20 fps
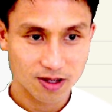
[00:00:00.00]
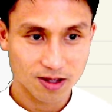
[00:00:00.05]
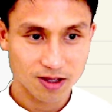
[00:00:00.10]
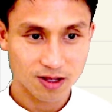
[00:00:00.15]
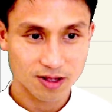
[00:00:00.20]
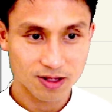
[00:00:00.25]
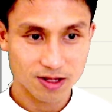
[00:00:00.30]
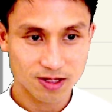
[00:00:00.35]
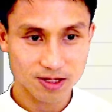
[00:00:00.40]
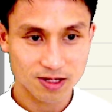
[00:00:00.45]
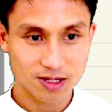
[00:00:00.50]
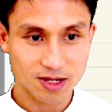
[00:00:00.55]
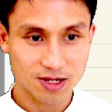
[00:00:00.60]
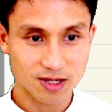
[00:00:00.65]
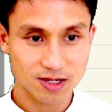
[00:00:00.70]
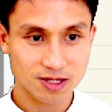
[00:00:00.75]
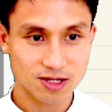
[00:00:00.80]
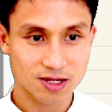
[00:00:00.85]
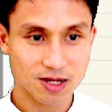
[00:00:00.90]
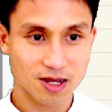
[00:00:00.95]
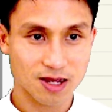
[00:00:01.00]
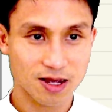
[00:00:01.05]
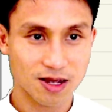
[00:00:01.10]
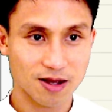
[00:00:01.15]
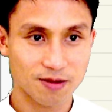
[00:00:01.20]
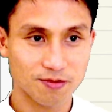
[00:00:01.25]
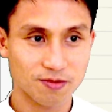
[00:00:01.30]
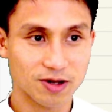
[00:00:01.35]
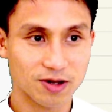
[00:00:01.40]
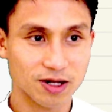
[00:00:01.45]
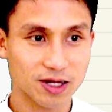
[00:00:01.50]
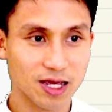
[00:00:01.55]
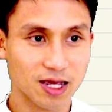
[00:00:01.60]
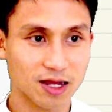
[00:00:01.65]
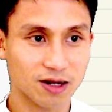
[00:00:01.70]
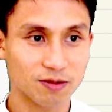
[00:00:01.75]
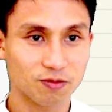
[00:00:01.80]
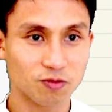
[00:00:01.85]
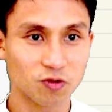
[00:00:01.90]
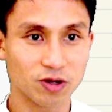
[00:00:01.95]
this is,
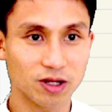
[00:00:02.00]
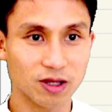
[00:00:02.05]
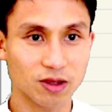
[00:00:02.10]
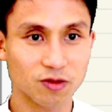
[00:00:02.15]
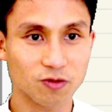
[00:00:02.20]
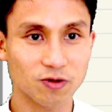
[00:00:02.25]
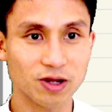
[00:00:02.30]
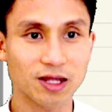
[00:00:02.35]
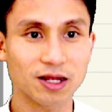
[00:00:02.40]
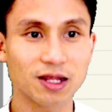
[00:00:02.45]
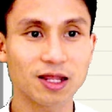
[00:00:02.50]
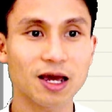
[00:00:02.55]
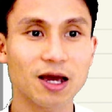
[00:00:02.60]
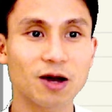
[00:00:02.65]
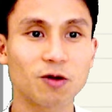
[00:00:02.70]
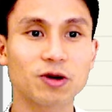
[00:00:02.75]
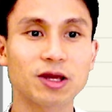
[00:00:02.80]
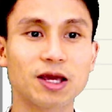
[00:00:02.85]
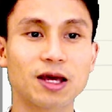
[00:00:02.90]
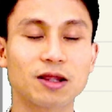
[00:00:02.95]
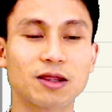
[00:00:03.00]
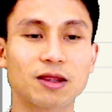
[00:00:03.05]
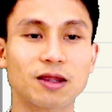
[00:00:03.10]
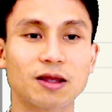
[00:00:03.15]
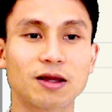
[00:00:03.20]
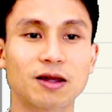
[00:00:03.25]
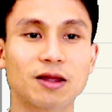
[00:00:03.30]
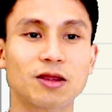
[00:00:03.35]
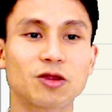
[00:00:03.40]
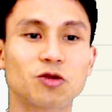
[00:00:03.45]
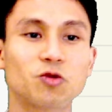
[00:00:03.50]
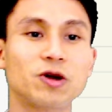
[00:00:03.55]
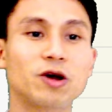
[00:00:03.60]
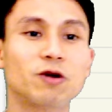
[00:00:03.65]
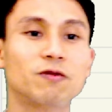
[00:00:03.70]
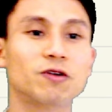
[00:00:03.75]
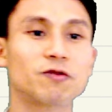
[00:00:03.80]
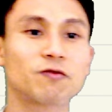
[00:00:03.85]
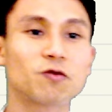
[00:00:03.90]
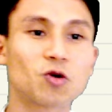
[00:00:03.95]
again, putting 3 in there, we get 3
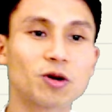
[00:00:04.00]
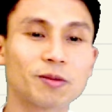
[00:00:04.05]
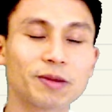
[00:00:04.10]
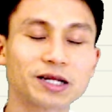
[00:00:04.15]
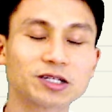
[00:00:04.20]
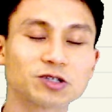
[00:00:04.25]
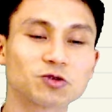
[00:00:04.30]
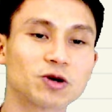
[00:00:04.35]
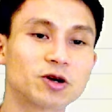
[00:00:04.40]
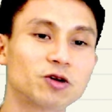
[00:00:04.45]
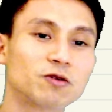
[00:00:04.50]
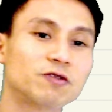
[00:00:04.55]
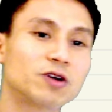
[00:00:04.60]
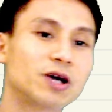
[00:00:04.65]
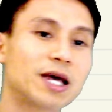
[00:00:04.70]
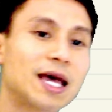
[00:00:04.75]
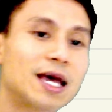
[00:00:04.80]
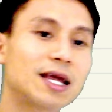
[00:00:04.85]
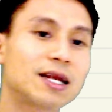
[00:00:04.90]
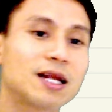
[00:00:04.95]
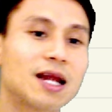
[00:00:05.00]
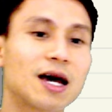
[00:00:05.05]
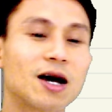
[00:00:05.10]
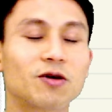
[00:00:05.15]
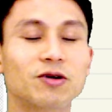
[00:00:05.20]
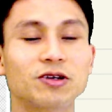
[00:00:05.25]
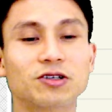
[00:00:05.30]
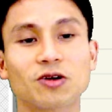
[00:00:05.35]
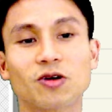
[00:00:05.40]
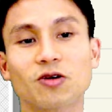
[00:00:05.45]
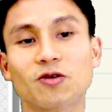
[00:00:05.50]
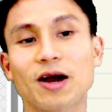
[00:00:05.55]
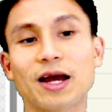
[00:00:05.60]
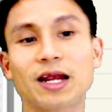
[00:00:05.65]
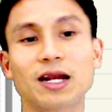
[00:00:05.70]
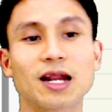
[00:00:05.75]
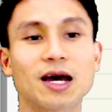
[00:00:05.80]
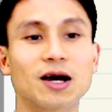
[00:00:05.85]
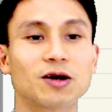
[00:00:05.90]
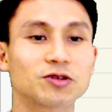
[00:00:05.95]
over 4 minus 1 over 8 now. It's all
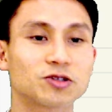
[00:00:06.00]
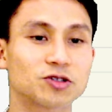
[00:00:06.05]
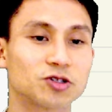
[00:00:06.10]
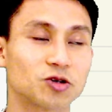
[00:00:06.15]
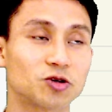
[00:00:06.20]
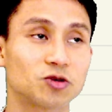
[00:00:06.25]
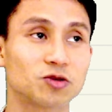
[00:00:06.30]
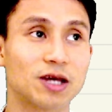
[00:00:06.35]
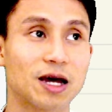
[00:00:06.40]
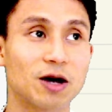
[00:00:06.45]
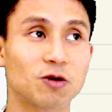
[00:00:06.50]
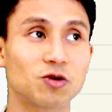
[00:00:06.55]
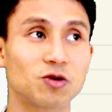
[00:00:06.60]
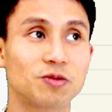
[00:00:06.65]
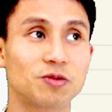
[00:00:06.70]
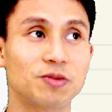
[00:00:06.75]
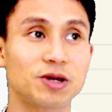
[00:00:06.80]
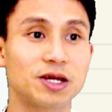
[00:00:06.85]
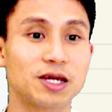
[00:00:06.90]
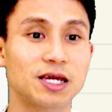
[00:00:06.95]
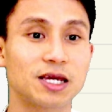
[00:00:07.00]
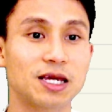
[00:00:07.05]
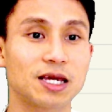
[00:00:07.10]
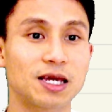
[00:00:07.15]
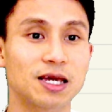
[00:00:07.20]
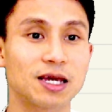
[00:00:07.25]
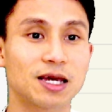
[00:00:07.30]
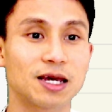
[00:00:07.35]
right now. So that would be